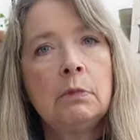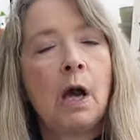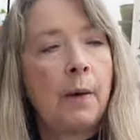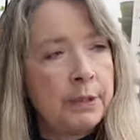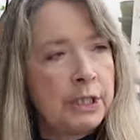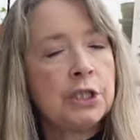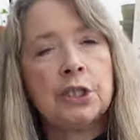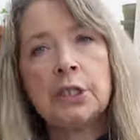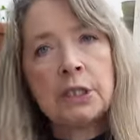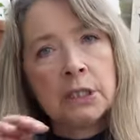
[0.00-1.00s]

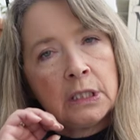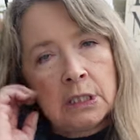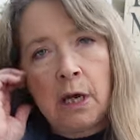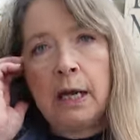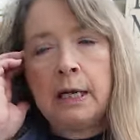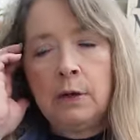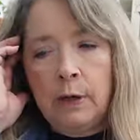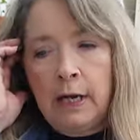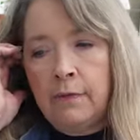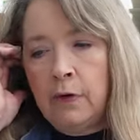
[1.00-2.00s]
compositions and design and
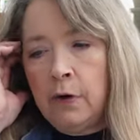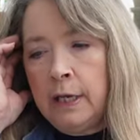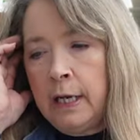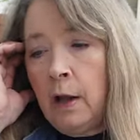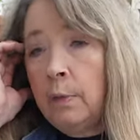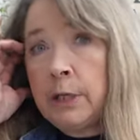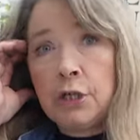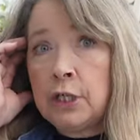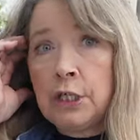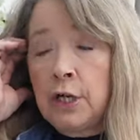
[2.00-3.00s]
whatever, and then I'll be
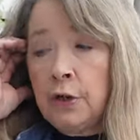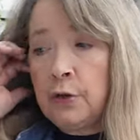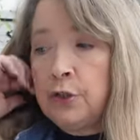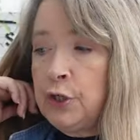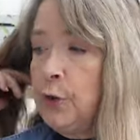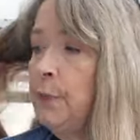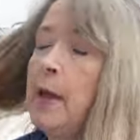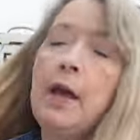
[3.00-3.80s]
sure to share those too.